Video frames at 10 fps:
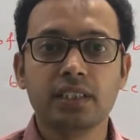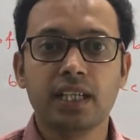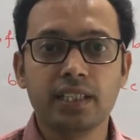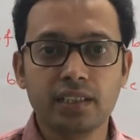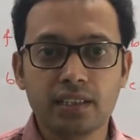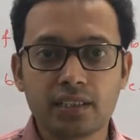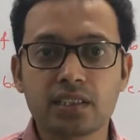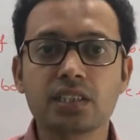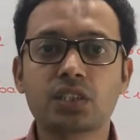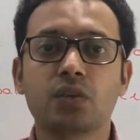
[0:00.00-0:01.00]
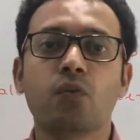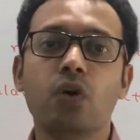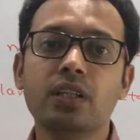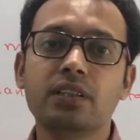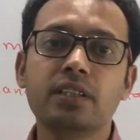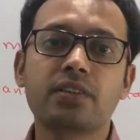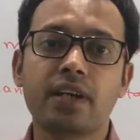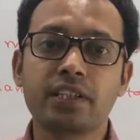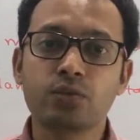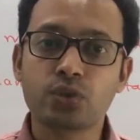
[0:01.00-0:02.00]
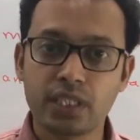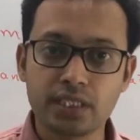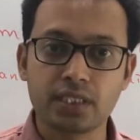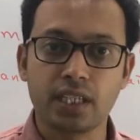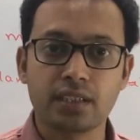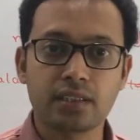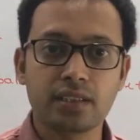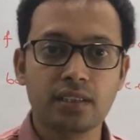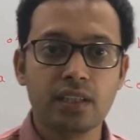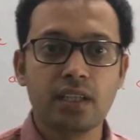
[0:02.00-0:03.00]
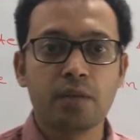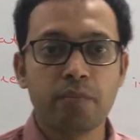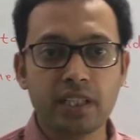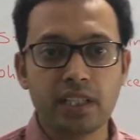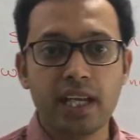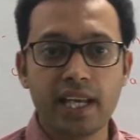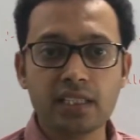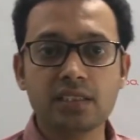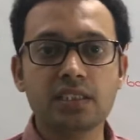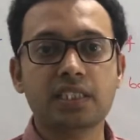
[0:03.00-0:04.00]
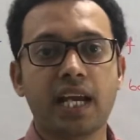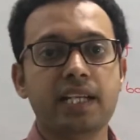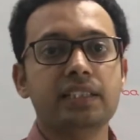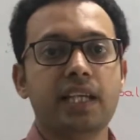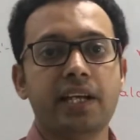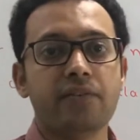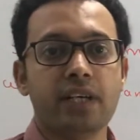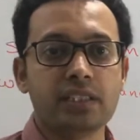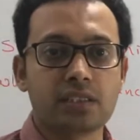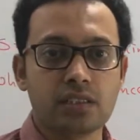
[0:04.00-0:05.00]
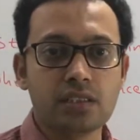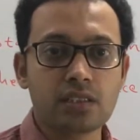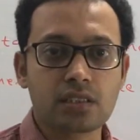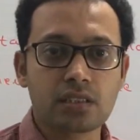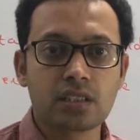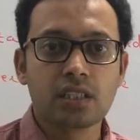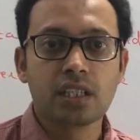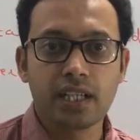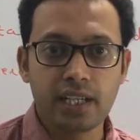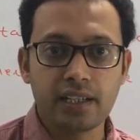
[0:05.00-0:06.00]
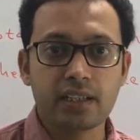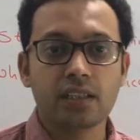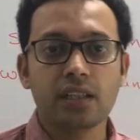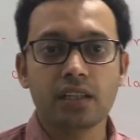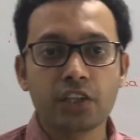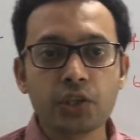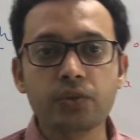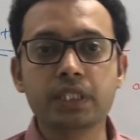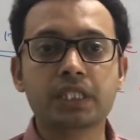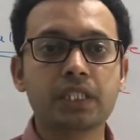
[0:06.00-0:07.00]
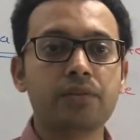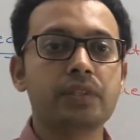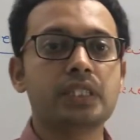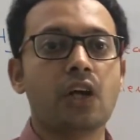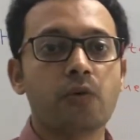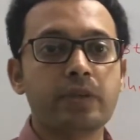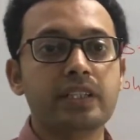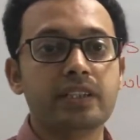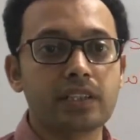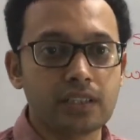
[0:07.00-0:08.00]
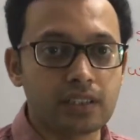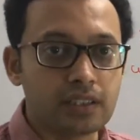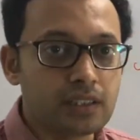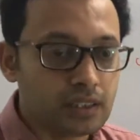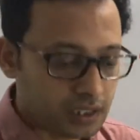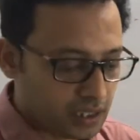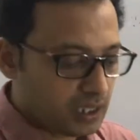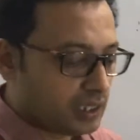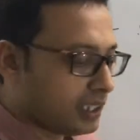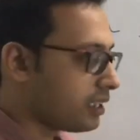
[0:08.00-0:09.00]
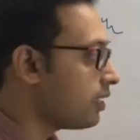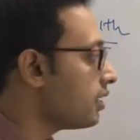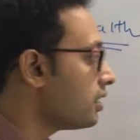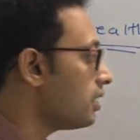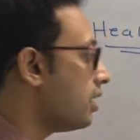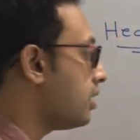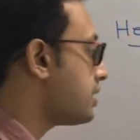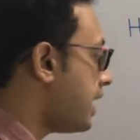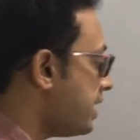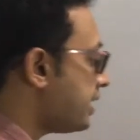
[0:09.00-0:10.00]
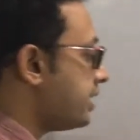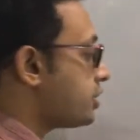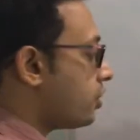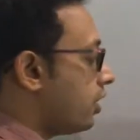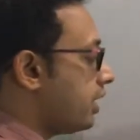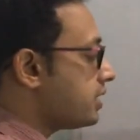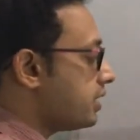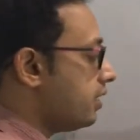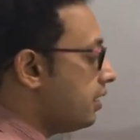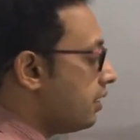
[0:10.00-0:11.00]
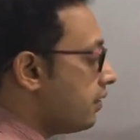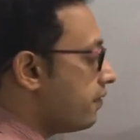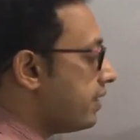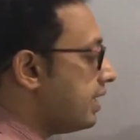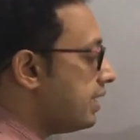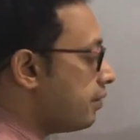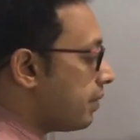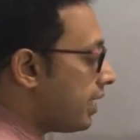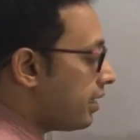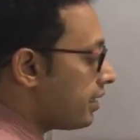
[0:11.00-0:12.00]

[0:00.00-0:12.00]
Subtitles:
And this is what they try to say is that. But as the science advances and a new discoveries have been done, that a scientist called as William